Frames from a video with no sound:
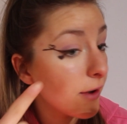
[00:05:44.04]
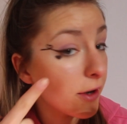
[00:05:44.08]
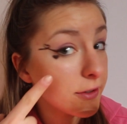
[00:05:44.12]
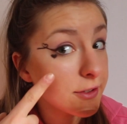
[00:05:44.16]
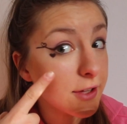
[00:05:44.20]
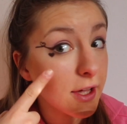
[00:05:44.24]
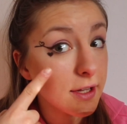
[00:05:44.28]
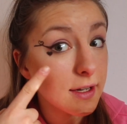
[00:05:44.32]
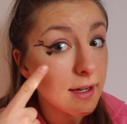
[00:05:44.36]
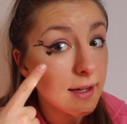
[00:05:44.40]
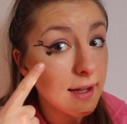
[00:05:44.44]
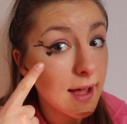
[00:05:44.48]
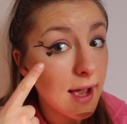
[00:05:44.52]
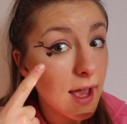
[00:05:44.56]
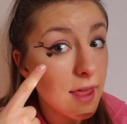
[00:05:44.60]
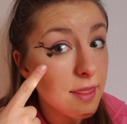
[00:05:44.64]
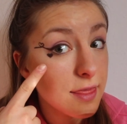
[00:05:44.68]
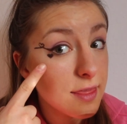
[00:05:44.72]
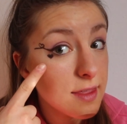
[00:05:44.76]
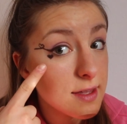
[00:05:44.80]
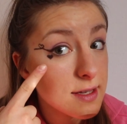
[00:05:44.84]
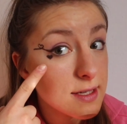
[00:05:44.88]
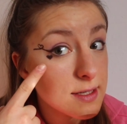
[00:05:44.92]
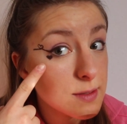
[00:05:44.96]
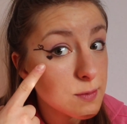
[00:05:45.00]
not gonna lie,
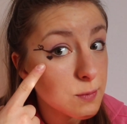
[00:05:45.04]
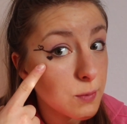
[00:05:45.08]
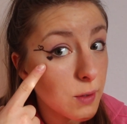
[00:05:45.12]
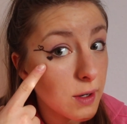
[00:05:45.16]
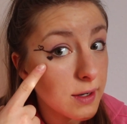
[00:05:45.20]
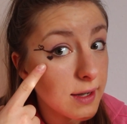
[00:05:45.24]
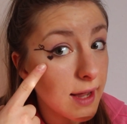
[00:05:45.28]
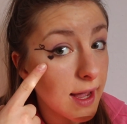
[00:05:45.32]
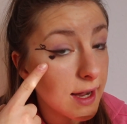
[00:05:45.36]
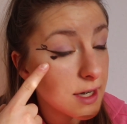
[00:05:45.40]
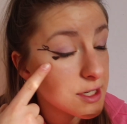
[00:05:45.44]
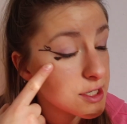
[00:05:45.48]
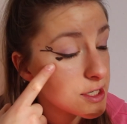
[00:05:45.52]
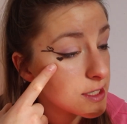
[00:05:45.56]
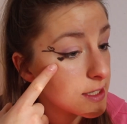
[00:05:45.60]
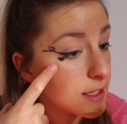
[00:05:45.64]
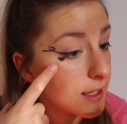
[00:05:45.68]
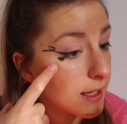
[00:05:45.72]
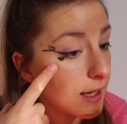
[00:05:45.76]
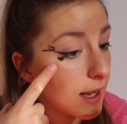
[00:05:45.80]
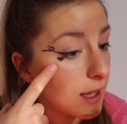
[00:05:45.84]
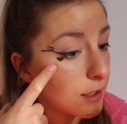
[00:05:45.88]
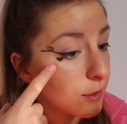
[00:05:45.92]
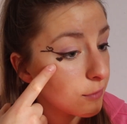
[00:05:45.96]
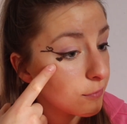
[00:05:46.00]
this one
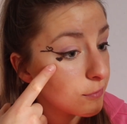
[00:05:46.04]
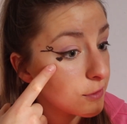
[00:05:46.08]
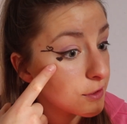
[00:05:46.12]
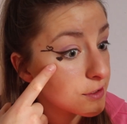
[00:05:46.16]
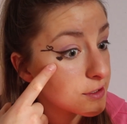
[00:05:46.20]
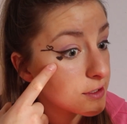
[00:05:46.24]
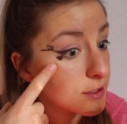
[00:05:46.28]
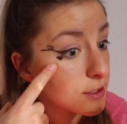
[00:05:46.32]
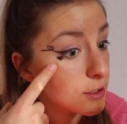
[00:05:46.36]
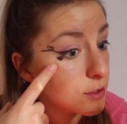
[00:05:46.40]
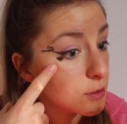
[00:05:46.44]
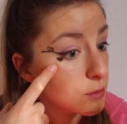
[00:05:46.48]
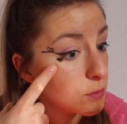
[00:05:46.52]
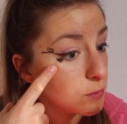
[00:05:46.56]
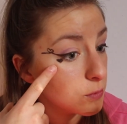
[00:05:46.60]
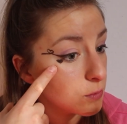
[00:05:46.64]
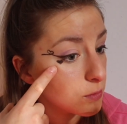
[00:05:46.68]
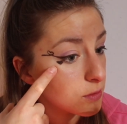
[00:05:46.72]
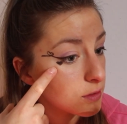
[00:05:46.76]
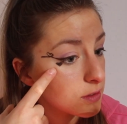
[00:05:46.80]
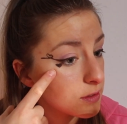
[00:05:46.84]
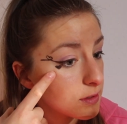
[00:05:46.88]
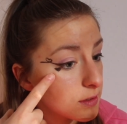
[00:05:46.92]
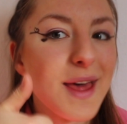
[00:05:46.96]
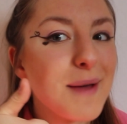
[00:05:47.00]
actually kind of looks
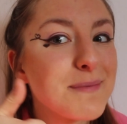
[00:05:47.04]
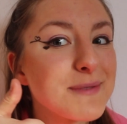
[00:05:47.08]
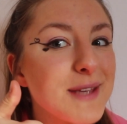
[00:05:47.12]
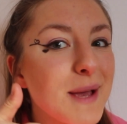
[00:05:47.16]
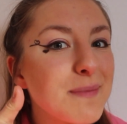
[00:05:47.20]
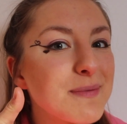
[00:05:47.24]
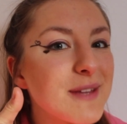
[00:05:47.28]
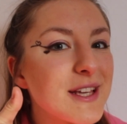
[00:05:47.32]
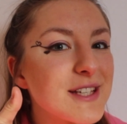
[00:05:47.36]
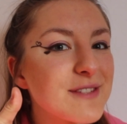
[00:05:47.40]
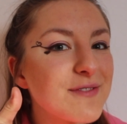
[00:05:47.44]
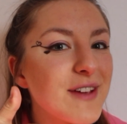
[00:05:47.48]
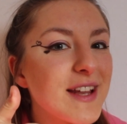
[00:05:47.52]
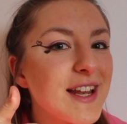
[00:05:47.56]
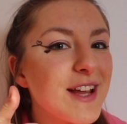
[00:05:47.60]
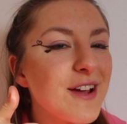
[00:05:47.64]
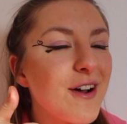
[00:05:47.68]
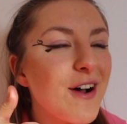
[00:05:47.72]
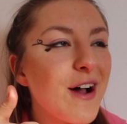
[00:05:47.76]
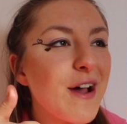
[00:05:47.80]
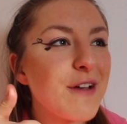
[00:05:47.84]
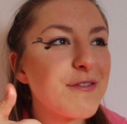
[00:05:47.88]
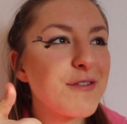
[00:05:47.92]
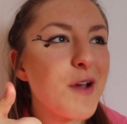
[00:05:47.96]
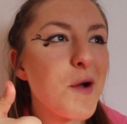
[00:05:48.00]
cute. Thumbs up this video
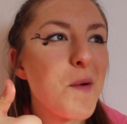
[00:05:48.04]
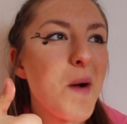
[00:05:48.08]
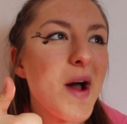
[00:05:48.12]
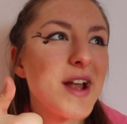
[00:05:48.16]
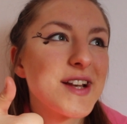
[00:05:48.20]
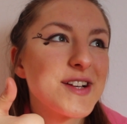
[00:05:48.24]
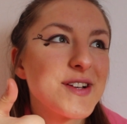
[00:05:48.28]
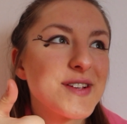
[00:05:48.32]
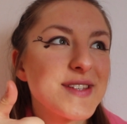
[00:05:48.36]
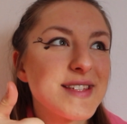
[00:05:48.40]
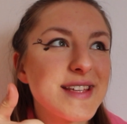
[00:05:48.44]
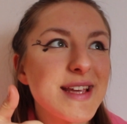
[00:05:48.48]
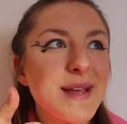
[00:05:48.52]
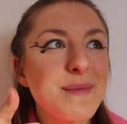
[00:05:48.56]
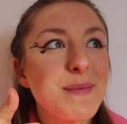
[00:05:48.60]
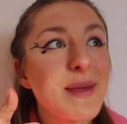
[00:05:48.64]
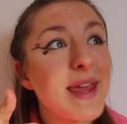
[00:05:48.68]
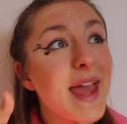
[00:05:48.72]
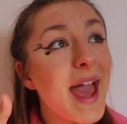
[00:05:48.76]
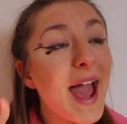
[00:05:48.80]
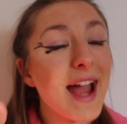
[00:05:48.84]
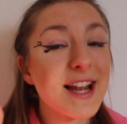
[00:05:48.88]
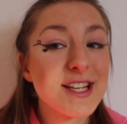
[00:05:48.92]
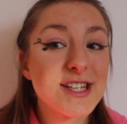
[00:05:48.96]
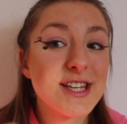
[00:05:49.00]
if you want to see
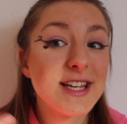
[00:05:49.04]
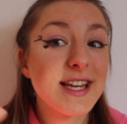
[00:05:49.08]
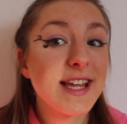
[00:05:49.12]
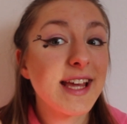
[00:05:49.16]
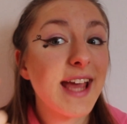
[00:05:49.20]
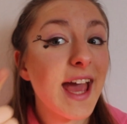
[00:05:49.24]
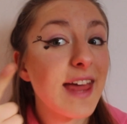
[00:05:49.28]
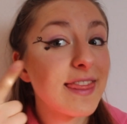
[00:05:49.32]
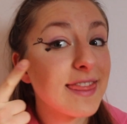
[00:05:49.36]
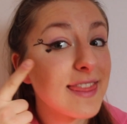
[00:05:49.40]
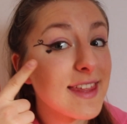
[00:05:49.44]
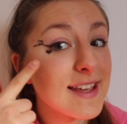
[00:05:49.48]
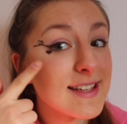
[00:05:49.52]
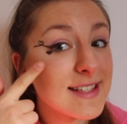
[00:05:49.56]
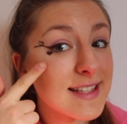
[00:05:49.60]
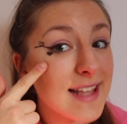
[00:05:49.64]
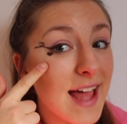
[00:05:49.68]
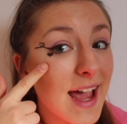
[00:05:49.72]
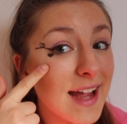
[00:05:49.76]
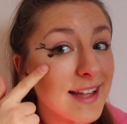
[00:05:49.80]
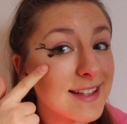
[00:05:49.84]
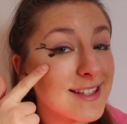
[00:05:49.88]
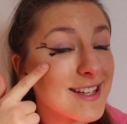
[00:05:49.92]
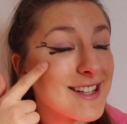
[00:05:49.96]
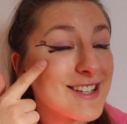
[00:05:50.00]
me actually get this
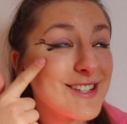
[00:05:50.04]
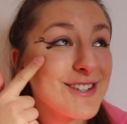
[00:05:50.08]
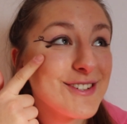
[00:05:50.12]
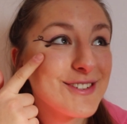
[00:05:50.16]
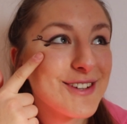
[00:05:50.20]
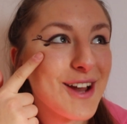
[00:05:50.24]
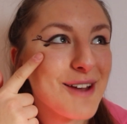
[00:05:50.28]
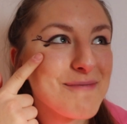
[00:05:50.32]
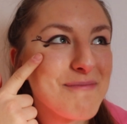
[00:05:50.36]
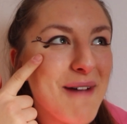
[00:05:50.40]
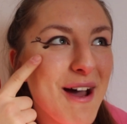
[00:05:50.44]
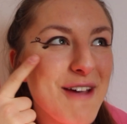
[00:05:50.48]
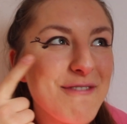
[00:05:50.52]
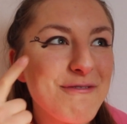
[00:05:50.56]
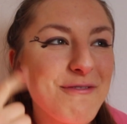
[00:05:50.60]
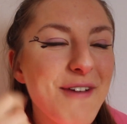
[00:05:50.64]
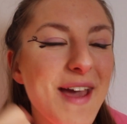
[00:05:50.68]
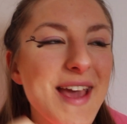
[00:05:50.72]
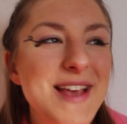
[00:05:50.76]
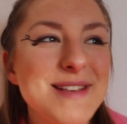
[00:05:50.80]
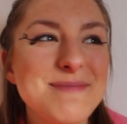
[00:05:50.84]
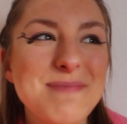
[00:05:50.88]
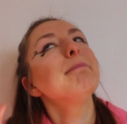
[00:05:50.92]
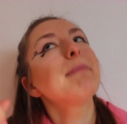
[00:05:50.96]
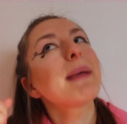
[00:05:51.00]
like tattooed on my
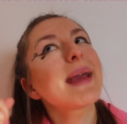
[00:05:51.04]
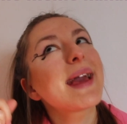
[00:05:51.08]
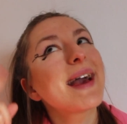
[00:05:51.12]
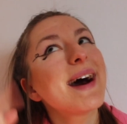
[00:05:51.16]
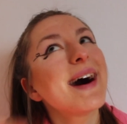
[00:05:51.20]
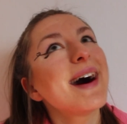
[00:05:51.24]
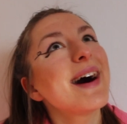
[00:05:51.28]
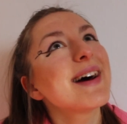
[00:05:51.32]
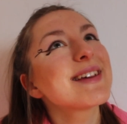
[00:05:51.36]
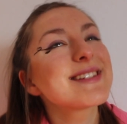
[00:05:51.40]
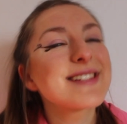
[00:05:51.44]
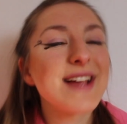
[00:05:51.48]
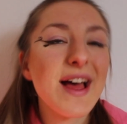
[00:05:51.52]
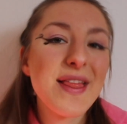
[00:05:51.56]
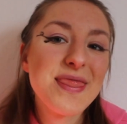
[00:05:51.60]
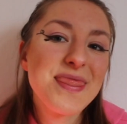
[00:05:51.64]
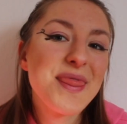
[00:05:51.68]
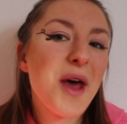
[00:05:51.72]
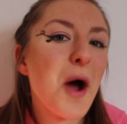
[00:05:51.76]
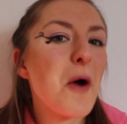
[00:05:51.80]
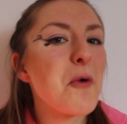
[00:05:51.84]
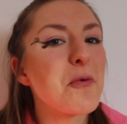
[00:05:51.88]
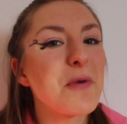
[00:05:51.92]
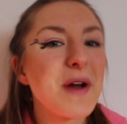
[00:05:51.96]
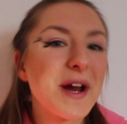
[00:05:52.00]
face, because
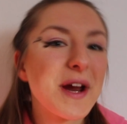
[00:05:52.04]
no